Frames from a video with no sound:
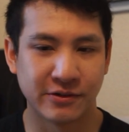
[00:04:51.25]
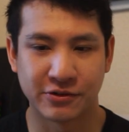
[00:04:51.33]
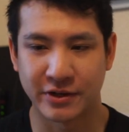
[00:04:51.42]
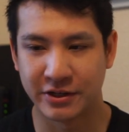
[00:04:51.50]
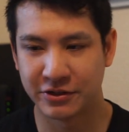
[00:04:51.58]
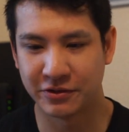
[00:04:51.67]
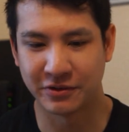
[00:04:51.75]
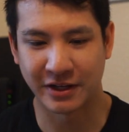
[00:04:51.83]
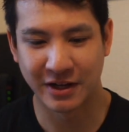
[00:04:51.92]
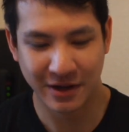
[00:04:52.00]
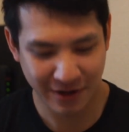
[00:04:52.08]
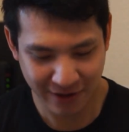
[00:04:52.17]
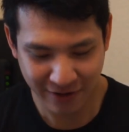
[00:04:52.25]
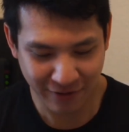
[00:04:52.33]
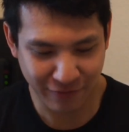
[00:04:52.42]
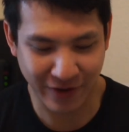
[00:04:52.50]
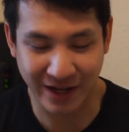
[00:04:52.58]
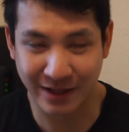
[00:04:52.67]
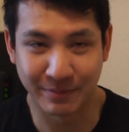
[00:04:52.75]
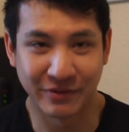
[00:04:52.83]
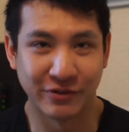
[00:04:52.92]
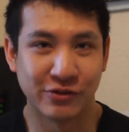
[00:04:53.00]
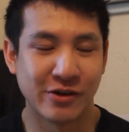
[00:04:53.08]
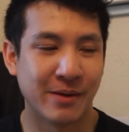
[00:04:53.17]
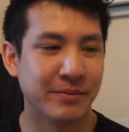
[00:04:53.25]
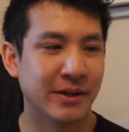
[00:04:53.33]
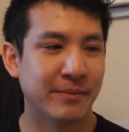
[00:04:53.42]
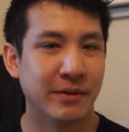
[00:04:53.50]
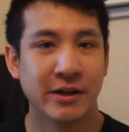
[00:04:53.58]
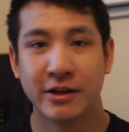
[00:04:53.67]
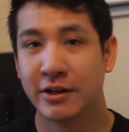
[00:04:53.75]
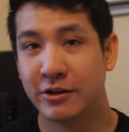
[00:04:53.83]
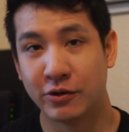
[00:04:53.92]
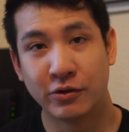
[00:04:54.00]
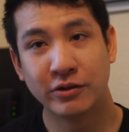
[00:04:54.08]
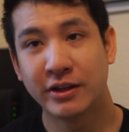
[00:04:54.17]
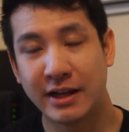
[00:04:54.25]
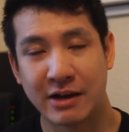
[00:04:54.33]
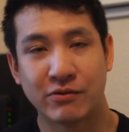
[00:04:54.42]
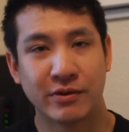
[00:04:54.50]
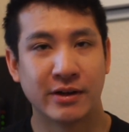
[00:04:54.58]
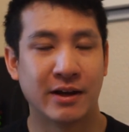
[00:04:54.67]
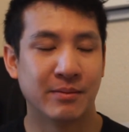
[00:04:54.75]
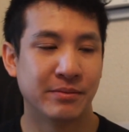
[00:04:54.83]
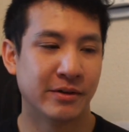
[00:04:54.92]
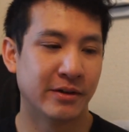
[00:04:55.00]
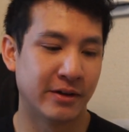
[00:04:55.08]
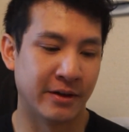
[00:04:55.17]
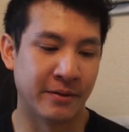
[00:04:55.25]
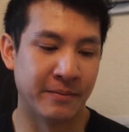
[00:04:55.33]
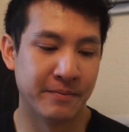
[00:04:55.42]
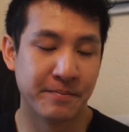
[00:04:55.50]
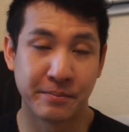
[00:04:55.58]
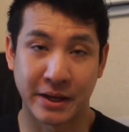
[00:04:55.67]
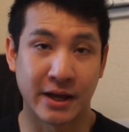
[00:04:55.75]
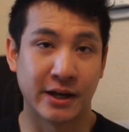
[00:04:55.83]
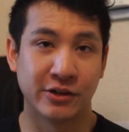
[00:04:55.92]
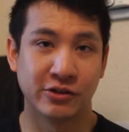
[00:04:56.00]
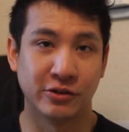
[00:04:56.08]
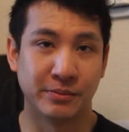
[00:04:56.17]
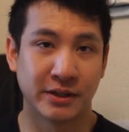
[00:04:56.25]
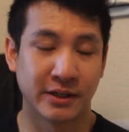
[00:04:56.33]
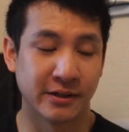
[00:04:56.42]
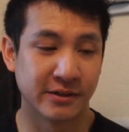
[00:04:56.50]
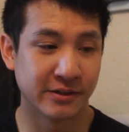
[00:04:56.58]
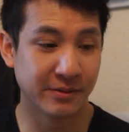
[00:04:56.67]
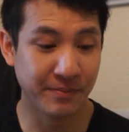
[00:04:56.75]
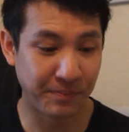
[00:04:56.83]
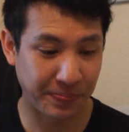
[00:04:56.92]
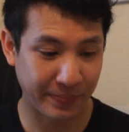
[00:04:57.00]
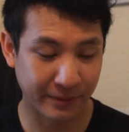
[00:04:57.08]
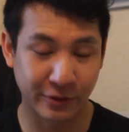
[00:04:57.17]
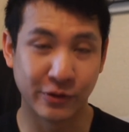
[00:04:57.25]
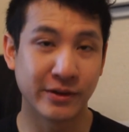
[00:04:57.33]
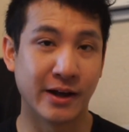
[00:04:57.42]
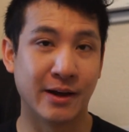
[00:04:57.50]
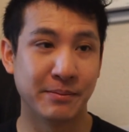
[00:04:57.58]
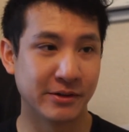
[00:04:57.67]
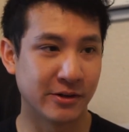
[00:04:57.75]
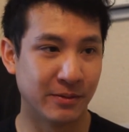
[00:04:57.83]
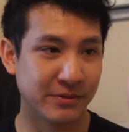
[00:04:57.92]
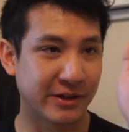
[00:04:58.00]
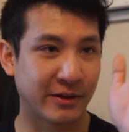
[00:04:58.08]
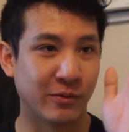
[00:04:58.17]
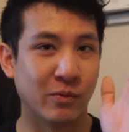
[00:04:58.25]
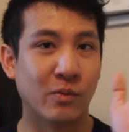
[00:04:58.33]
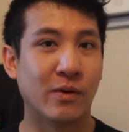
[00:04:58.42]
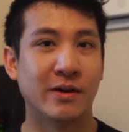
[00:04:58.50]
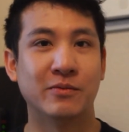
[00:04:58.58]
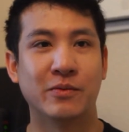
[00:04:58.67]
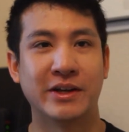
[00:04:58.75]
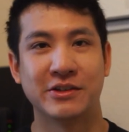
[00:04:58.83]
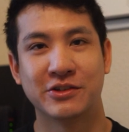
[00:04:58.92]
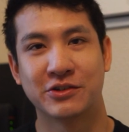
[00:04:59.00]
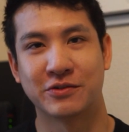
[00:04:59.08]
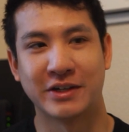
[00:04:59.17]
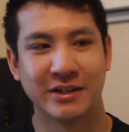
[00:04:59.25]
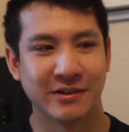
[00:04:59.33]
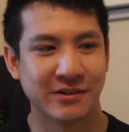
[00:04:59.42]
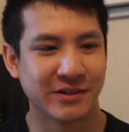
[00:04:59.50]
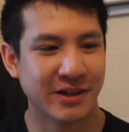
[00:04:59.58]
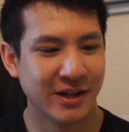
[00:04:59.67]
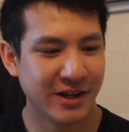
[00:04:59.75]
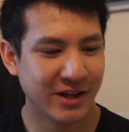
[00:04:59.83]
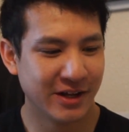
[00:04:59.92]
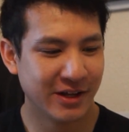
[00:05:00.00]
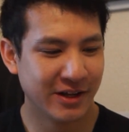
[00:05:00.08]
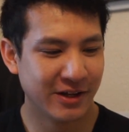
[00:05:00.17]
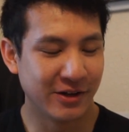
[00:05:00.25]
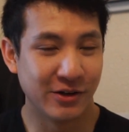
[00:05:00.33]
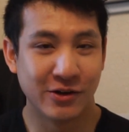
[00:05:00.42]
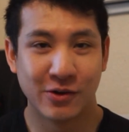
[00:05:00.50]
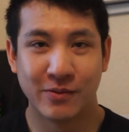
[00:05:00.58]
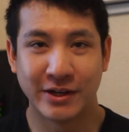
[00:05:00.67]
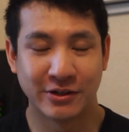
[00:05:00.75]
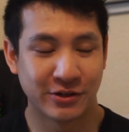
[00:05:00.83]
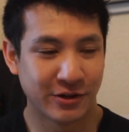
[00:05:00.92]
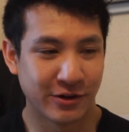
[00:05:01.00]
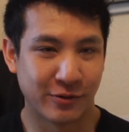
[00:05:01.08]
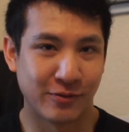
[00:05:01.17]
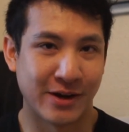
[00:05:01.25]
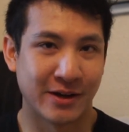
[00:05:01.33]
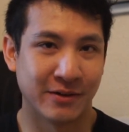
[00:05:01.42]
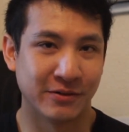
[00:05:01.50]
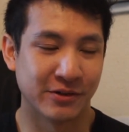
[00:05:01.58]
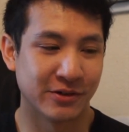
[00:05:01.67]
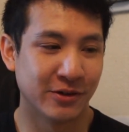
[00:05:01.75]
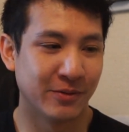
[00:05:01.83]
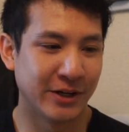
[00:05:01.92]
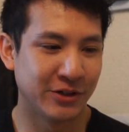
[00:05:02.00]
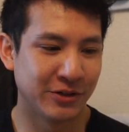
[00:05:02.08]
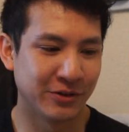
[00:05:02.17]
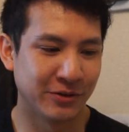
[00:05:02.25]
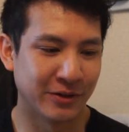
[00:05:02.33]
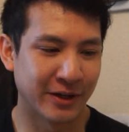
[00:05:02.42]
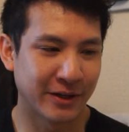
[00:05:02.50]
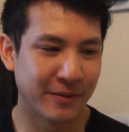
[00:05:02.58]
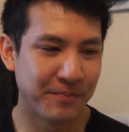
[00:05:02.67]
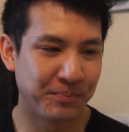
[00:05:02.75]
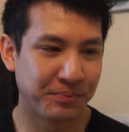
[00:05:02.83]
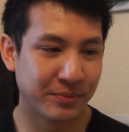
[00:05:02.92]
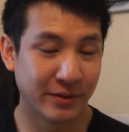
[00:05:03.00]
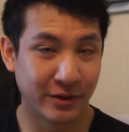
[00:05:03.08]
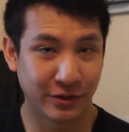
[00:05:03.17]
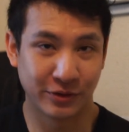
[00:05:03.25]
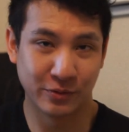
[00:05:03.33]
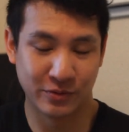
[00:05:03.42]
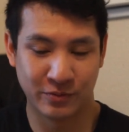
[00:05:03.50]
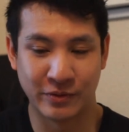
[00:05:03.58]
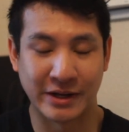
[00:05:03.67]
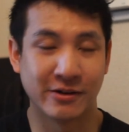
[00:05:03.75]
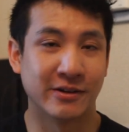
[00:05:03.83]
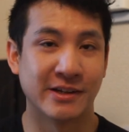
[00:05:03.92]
or trying to like find them if you drop them, you're holding everyone up behind you, because going up is almost like a one-way street. There's no way to turn around. There's no way to like weight on the